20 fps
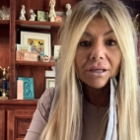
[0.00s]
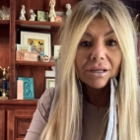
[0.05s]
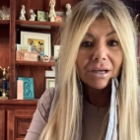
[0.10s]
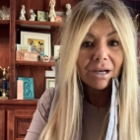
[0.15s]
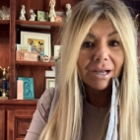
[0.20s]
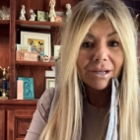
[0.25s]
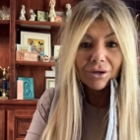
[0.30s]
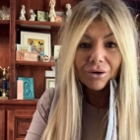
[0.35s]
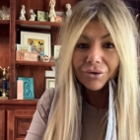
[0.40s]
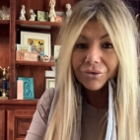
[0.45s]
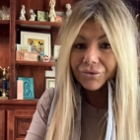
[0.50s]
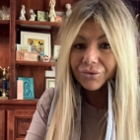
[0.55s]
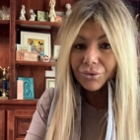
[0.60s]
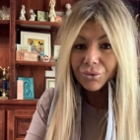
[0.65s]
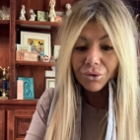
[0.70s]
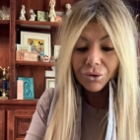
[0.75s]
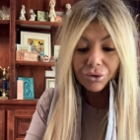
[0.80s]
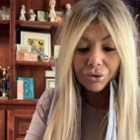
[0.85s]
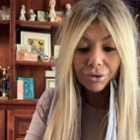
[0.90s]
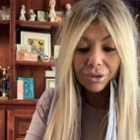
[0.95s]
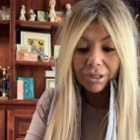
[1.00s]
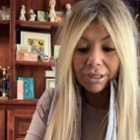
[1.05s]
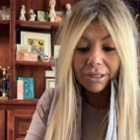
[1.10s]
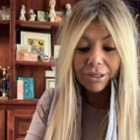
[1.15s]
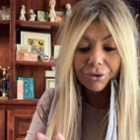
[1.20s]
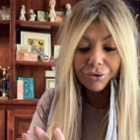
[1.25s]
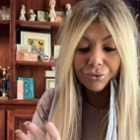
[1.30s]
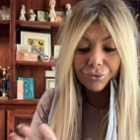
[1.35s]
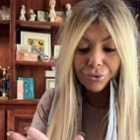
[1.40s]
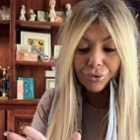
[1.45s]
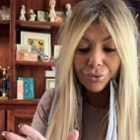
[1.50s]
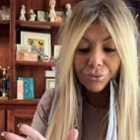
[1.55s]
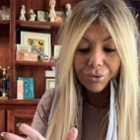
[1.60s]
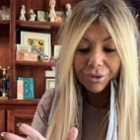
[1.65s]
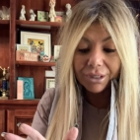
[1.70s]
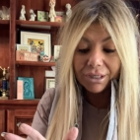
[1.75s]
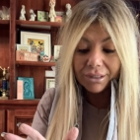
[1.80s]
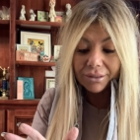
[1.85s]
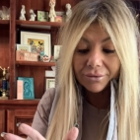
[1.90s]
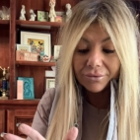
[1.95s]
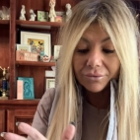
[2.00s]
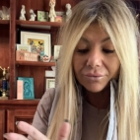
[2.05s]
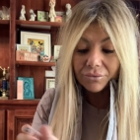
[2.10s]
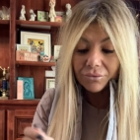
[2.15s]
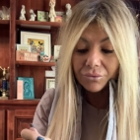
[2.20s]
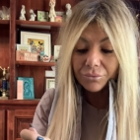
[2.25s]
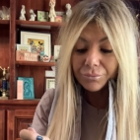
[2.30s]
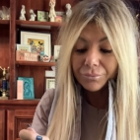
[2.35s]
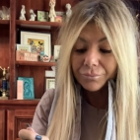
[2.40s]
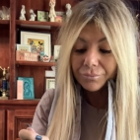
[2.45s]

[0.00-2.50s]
I also heard eat your greens.